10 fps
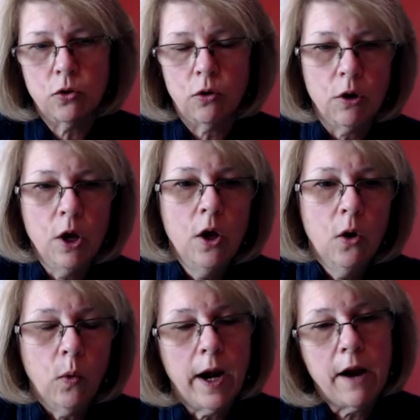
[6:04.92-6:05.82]
or
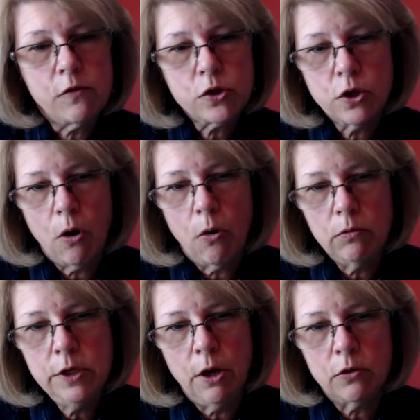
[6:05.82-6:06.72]
whatever. So,
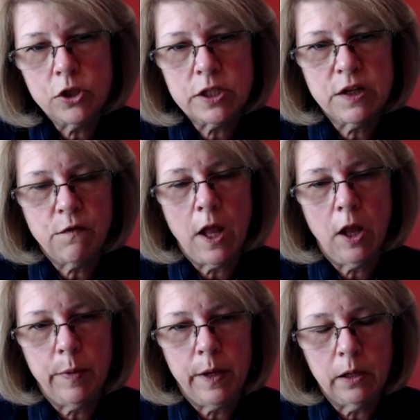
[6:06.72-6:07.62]
just
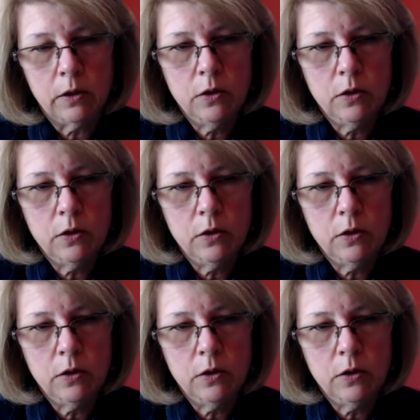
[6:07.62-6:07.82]
developing